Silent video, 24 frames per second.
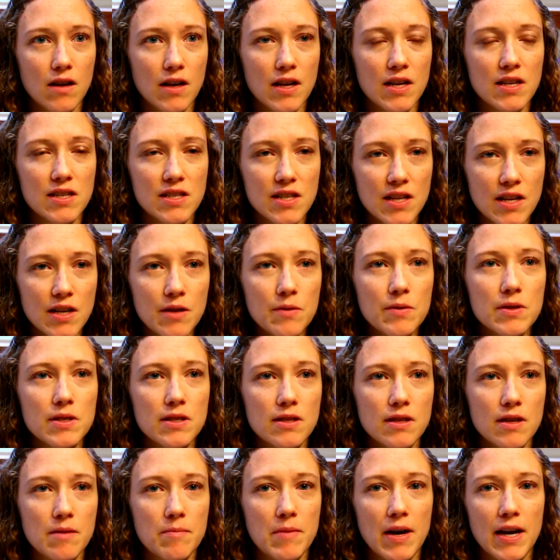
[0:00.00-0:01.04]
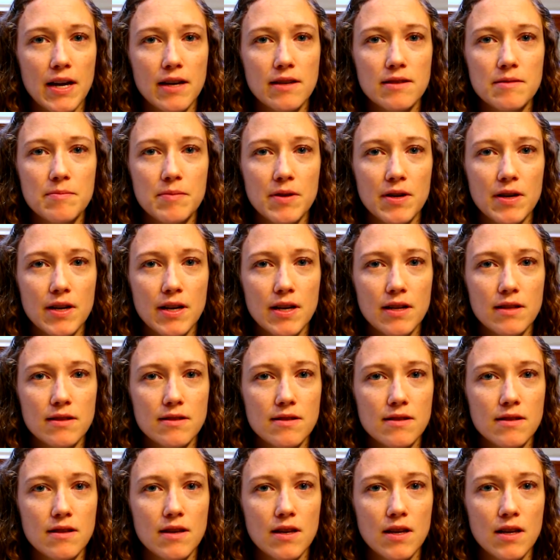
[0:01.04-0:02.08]
continuously my
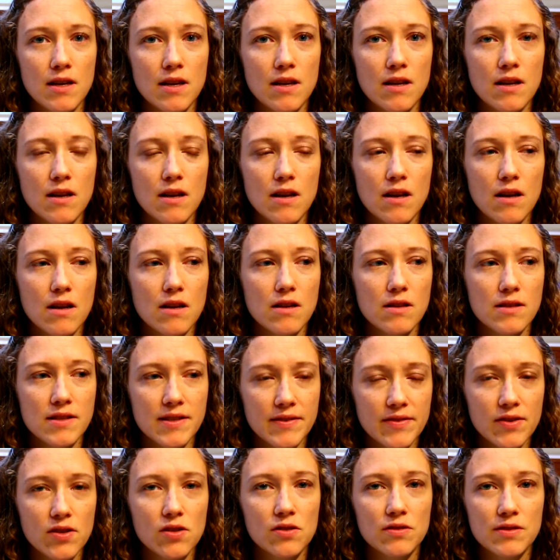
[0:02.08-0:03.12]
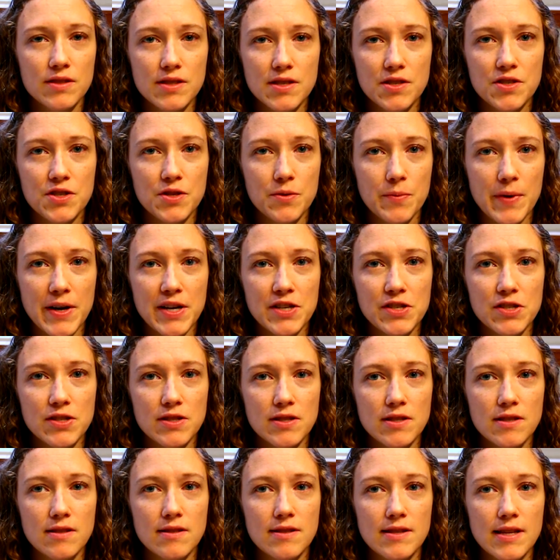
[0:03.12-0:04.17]
experience in difficult
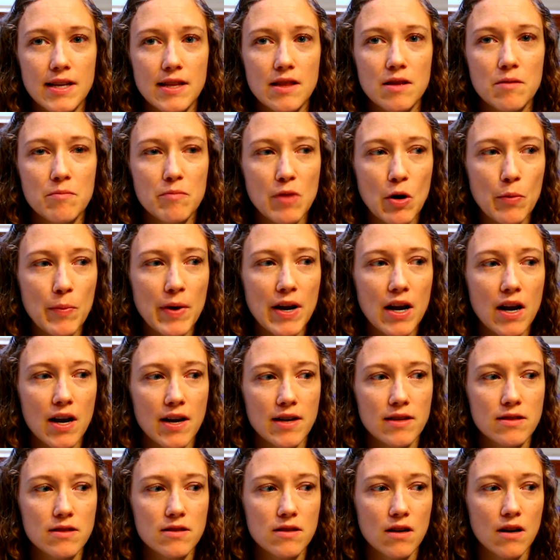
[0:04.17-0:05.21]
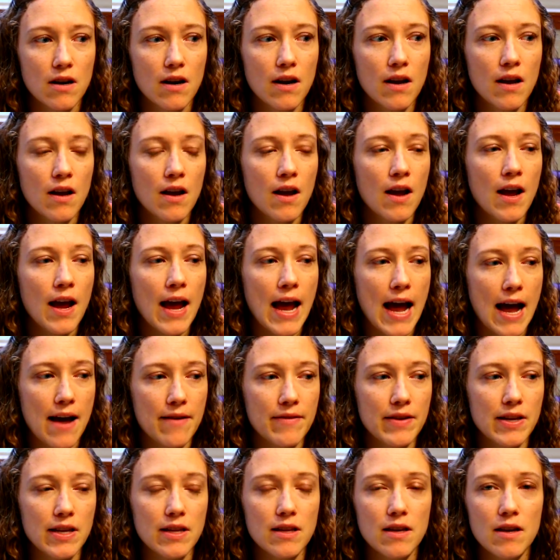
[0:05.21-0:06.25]
situations is that the moment I start
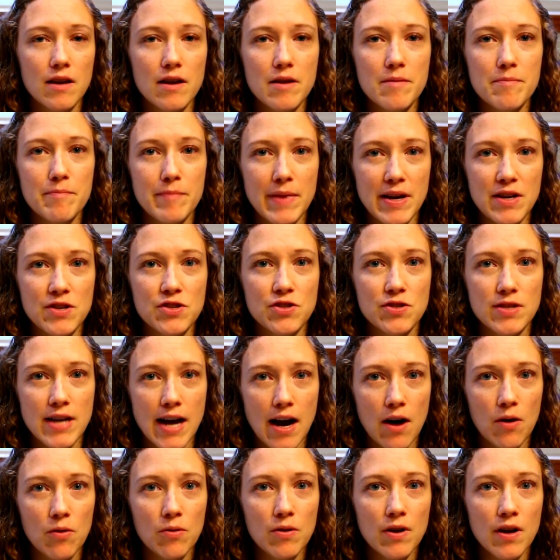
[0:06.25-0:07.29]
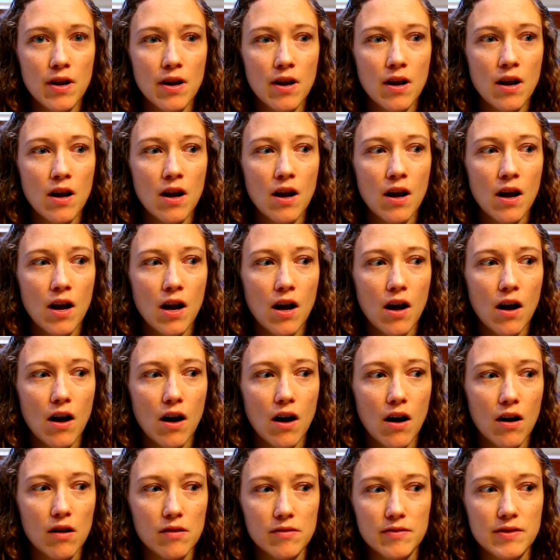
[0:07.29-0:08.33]
having major doubt,
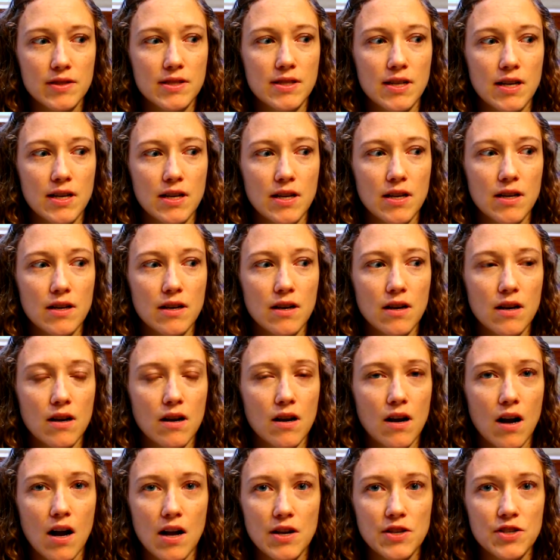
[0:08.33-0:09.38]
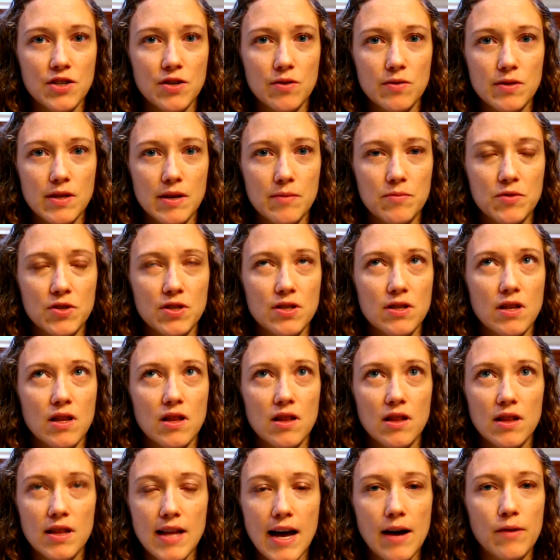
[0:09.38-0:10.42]
all of a sudden God shows up just
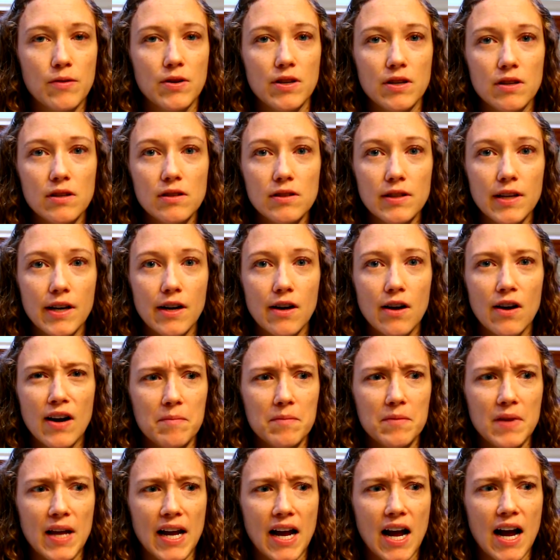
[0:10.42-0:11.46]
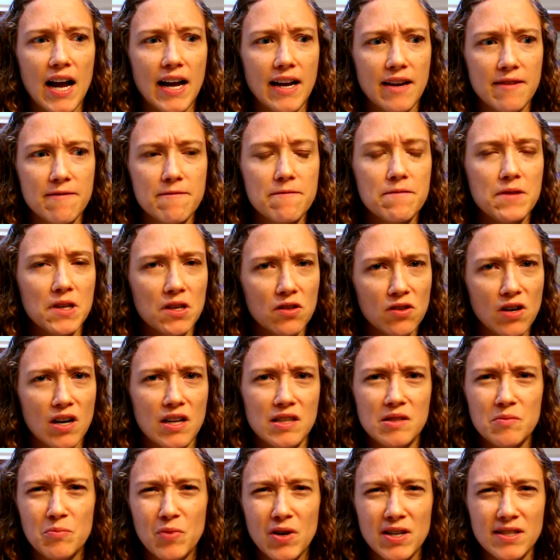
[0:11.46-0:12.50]
loud and clear. Like, I can feel
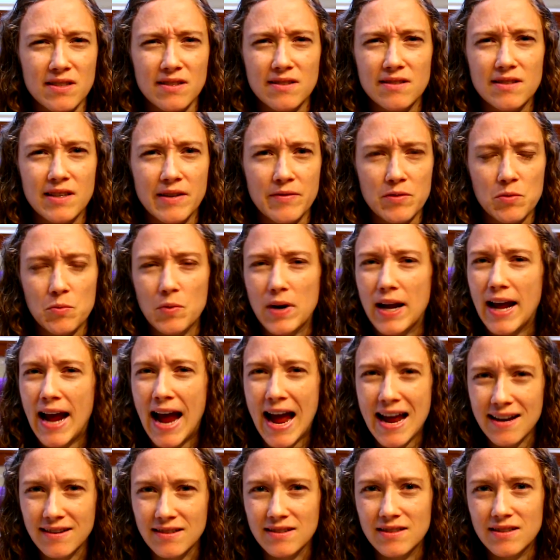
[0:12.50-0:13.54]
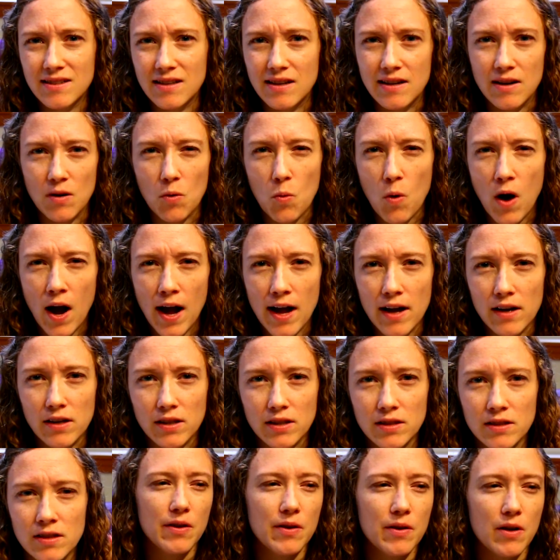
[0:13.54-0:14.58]
God's presence even when I hadn't in a
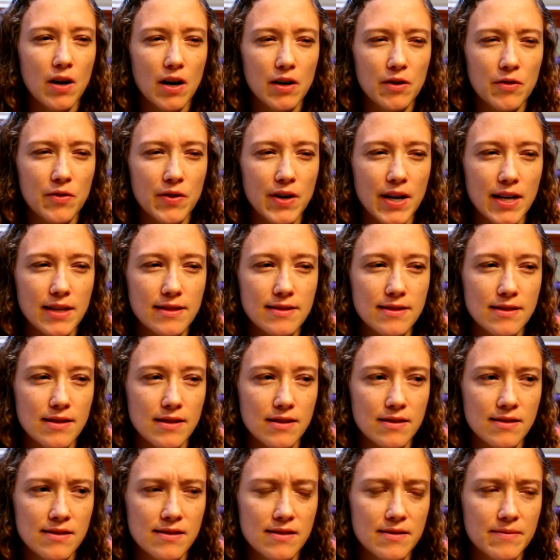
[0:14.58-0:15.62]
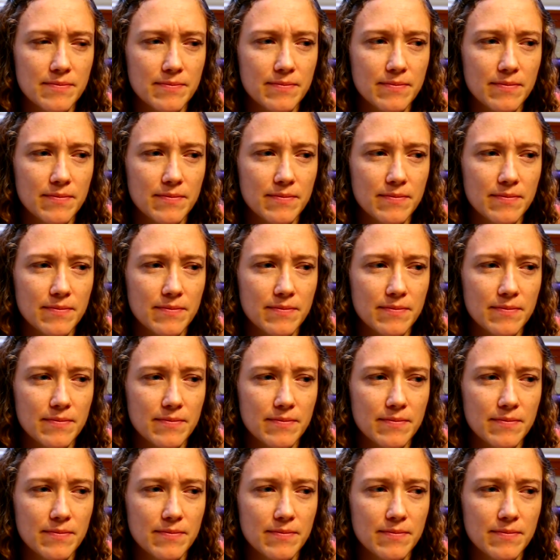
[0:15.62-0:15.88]
while. God creates these